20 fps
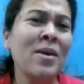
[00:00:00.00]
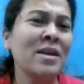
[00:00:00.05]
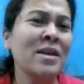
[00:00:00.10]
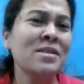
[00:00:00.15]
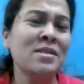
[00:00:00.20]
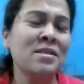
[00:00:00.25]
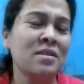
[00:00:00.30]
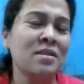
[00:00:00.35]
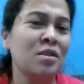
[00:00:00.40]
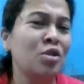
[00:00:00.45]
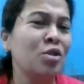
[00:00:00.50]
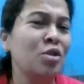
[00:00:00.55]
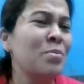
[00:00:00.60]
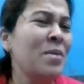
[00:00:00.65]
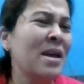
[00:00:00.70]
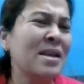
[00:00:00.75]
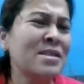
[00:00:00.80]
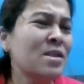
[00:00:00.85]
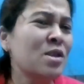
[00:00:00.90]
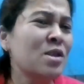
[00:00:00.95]
mess, the
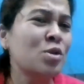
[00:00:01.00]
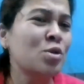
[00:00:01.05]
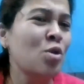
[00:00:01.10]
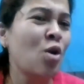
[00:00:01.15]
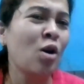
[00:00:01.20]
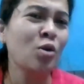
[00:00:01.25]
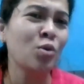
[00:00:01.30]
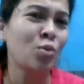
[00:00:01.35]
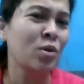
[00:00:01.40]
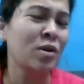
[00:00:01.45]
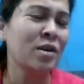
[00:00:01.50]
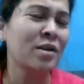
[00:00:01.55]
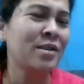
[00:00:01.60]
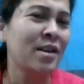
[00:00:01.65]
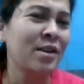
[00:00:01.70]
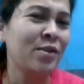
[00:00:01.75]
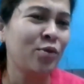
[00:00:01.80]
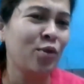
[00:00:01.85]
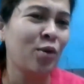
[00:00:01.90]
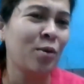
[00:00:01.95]
mess is not worth
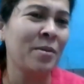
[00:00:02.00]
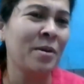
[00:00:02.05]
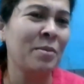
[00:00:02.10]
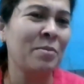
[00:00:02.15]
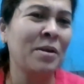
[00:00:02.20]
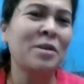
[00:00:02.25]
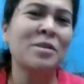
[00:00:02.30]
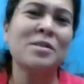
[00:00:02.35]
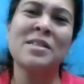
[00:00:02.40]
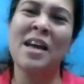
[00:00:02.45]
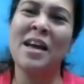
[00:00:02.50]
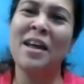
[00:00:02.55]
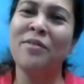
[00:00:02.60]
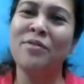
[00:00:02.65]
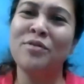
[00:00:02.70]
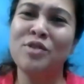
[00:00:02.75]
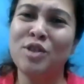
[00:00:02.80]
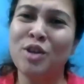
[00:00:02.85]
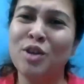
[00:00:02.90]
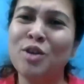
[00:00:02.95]
it for me because I
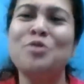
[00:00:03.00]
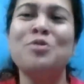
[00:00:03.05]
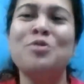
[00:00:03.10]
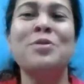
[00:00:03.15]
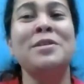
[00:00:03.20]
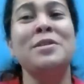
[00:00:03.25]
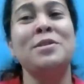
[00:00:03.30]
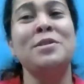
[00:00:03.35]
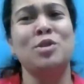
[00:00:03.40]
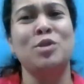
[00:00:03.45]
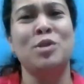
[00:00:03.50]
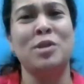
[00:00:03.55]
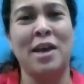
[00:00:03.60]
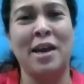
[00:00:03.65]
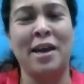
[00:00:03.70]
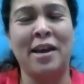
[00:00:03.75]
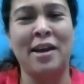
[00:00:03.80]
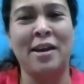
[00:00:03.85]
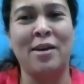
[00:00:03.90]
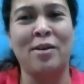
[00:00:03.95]
have children to
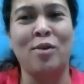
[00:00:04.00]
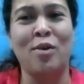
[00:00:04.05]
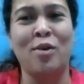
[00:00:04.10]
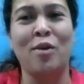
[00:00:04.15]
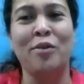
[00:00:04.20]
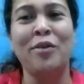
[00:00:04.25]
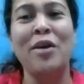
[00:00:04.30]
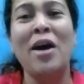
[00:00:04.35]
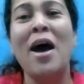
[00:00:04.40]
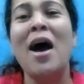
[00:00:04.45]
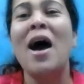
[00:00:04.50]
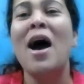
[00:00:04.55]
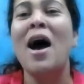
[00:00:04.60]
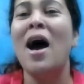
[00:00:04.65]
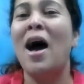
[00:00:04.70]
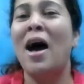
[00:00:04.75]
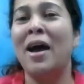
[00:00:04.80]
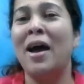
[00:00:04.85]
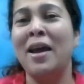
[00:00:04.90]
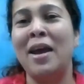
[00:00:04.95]
take care of.
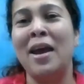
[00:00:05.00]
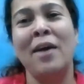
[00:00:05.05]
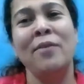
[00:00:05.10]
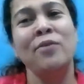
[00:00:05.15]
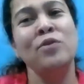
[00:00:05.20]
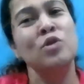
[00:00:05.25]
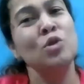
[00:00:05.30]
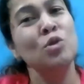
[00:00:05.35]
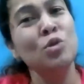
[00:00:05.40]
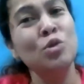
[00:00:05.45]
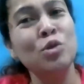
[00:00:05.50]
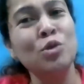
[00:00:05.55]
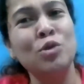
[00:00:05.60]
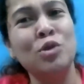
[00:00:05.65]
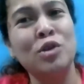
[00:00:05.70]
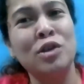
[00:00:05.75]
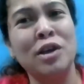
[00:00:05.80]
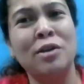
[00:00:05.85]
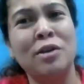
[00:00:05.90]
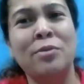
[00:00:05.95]
I have two
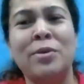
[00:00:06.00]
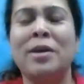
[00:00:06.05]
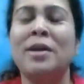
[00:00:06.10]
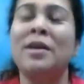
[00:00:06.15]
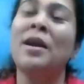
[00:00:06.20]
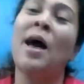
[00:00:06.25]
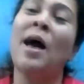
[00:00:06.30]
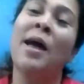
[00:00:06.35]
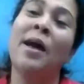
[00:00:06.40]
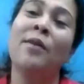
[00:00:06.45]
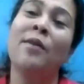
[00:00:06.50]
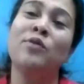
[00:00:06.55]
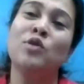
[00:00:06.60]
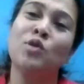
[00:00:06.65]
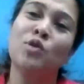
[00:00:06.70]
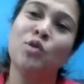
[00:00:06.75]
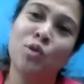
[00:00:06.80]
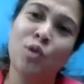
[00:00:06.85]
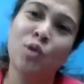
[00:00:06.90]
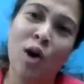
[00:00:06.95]
children. I have
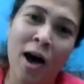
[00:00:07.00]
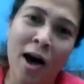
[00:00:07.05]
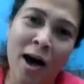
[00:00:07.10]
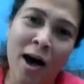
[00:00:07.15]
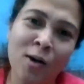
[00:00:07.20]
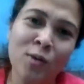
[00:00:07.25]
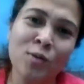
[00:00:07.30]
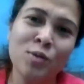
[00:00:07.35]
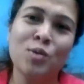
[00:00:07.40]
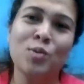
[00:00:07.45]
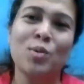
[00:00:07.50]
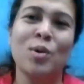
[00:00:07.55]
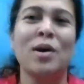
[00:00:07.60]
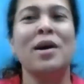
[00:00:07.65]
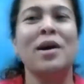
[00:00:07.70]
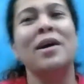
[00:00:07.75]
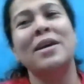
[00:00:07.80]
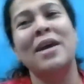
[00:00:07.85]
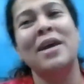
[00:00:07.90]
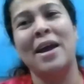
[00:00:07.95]
to do the
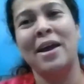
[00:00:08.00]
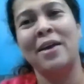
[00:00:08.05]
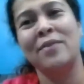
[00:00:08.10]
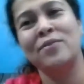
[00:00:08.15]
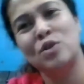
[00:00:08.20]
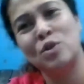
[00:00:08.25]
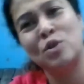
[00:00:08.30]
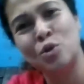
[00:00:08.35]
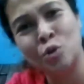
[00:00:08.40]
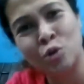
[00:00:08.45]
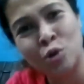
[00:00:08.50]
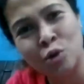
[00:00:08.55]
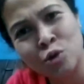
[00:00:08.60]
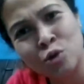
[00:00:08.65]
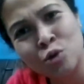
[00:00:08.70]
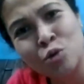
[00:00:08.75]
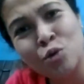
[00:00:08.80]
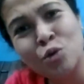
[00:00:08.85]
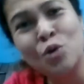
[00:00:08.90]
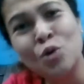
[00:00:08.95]
housework. I have to do the
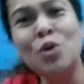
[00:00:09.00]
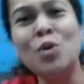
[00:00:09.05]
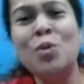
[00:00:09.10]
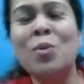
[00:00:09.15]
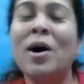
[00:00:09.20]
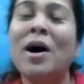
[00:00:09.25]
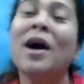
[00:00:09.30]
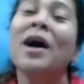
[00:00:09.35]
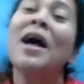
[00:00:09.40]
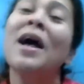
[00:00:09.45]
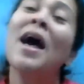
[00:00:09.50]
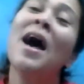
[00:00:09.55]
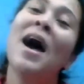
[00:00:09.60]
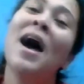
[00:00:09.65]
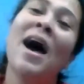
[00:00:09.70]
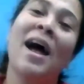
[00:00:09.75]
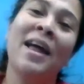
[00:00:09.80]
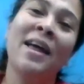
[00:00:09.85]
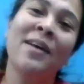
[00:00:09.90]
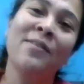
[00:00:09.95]
schoolwork.
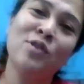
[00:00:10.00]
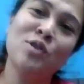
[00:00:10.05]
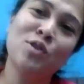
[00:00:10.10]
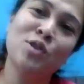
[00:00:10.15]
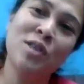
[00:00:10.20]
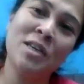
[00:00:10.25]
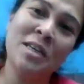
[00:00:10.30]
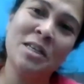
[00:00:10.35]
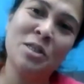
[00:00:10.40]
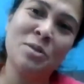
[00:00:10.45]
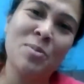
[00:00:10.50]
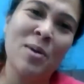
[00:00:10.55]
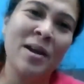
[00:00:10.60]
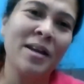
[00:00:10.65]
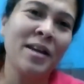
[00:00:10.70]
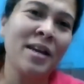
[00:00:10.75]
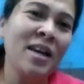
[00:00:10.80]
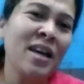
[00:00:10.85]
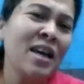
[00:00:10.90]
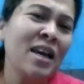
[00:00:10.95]
I have to teach
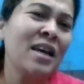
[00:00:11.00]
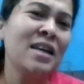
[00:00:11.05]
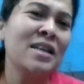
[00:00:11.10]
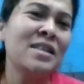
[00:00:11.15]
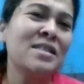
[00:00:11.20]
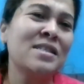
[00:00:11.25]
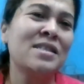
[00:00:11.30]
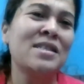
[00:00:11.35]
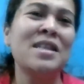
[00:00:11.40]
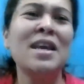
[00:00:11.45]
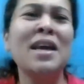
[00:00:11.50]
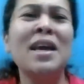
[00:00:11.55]
my kids.